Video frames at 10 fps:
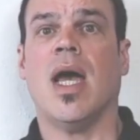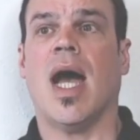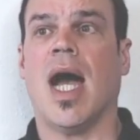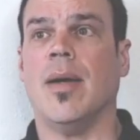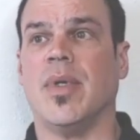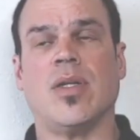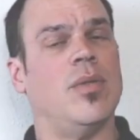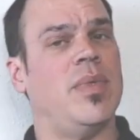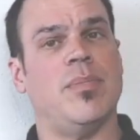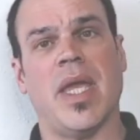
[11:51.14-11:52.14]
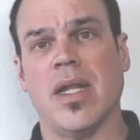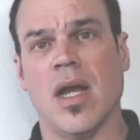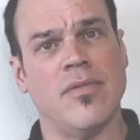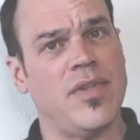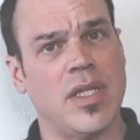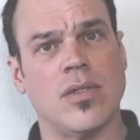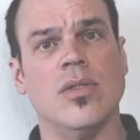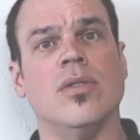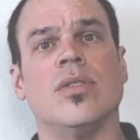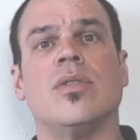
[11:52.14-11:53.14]
It could be paid off
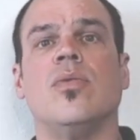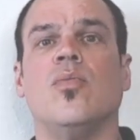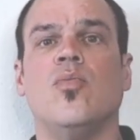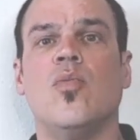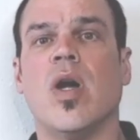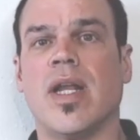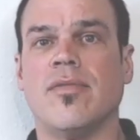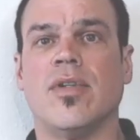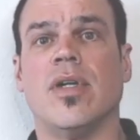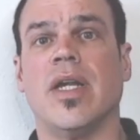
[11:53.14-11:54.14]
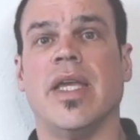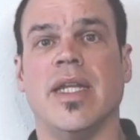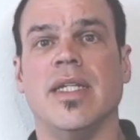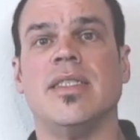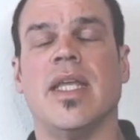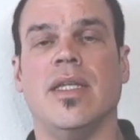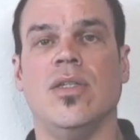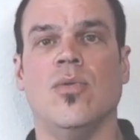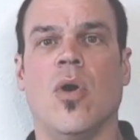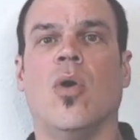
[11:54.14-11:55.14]
vehicles, whatever it is that
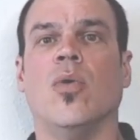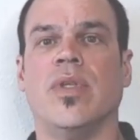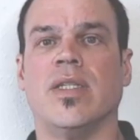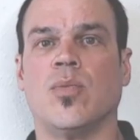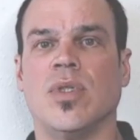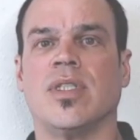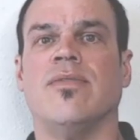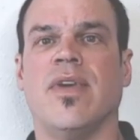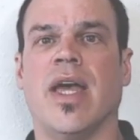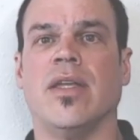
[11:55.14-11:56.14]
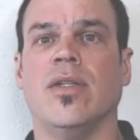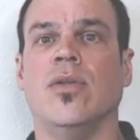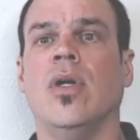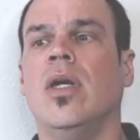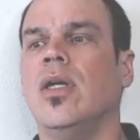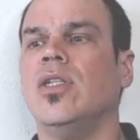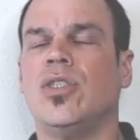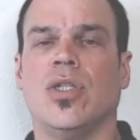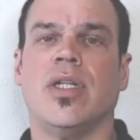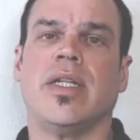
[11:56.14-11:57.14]
you own that's worth some value
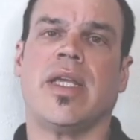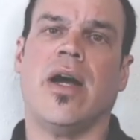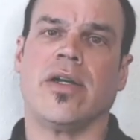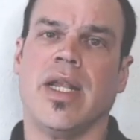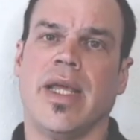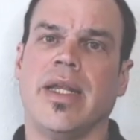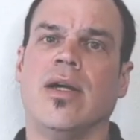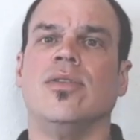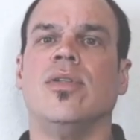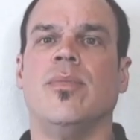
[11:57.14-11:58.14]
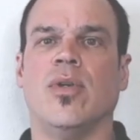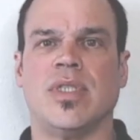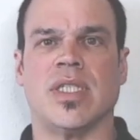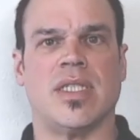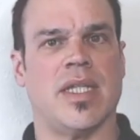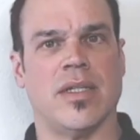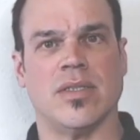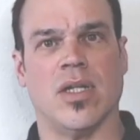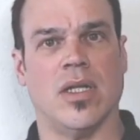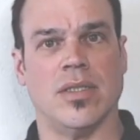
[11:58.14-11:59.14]
should calculate out to about
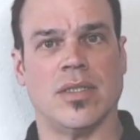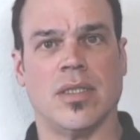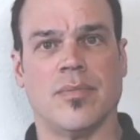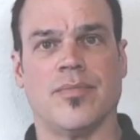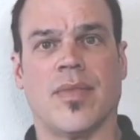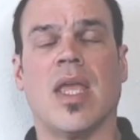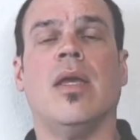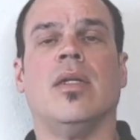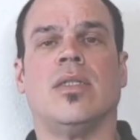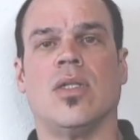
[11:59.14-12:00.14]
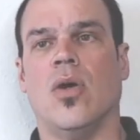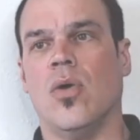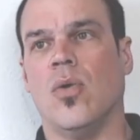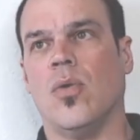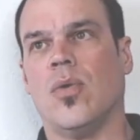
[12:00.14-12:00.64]
$60,000. So,